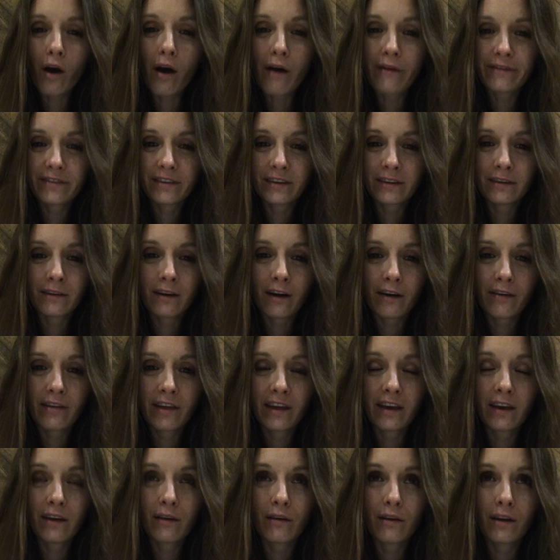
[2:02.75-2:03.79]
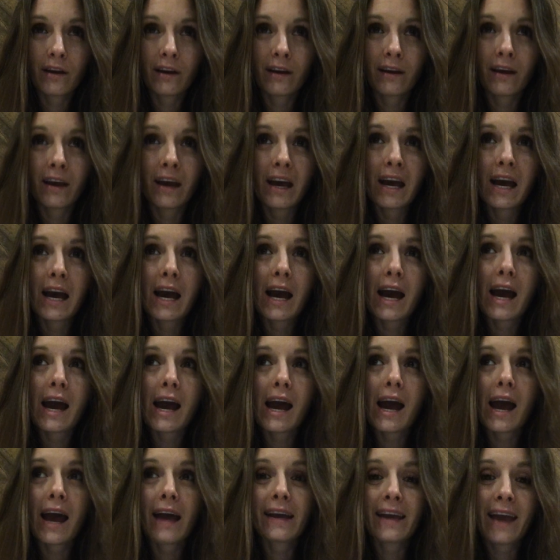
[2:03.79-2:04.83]
often are they hearing
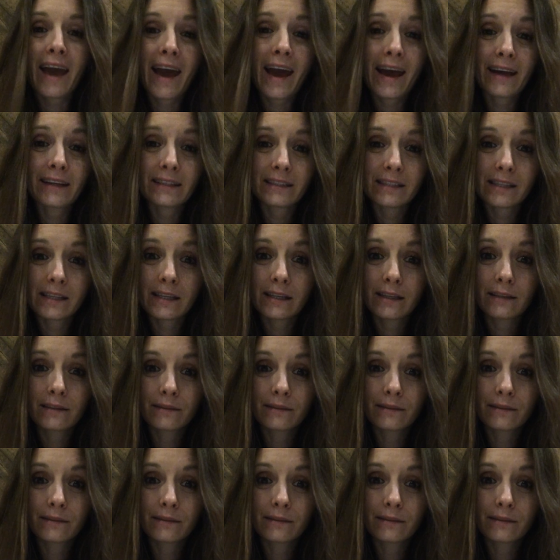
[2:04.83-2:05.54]
I can't,